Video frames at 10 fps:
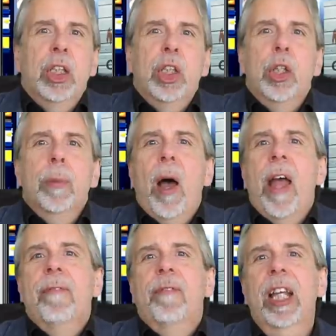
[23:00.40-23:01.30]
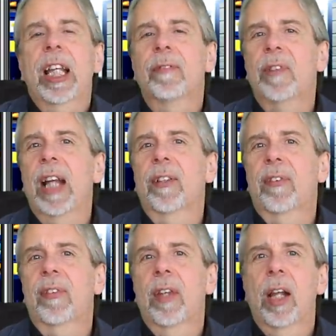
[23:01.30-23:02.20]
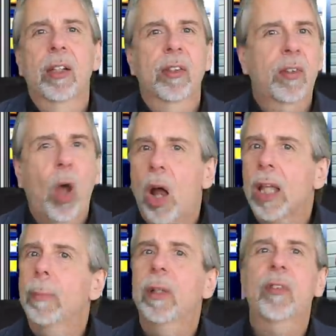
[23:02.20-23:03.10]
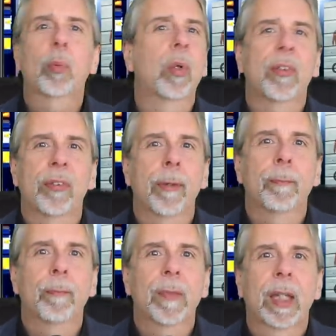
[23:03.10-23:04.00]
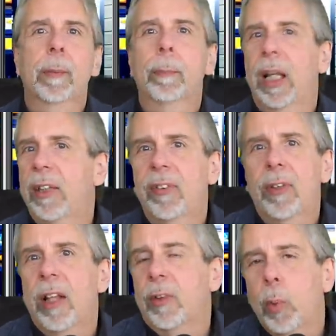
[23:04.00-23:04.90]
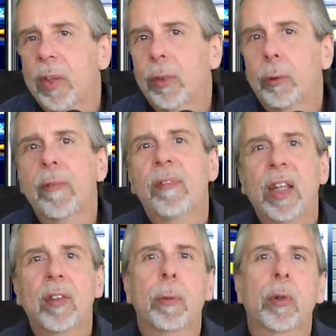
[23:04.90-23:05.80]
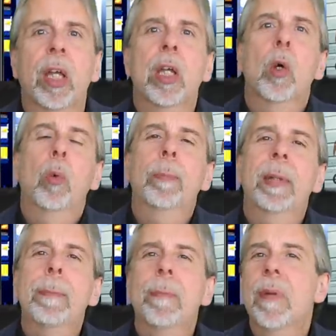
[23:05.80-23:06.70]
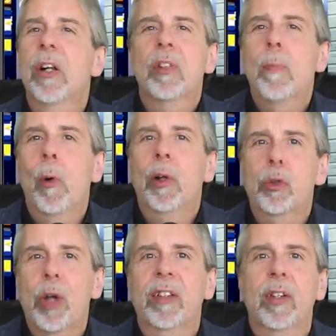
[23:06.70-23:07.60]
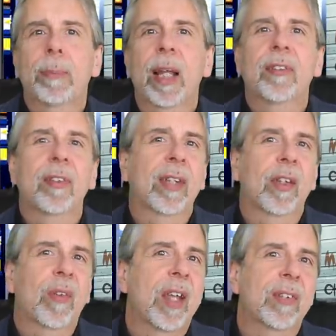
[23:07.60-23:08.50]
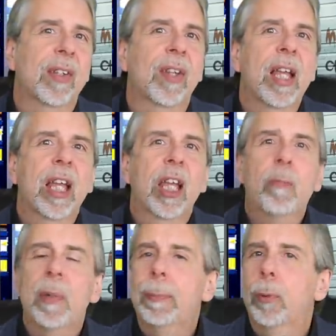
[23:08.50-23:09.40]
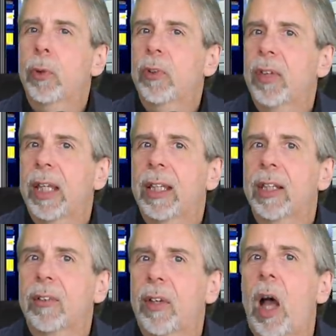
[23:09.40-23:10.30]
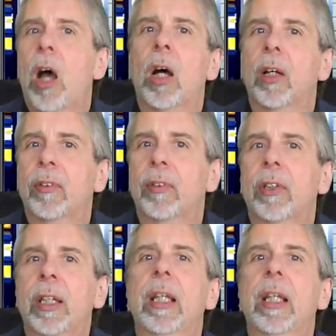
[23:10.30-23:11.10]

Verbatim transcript: You might think that's timeless wisdom, Places like Twitter and Facebook would be much more attractive places, let's face it, if people could take it to heart.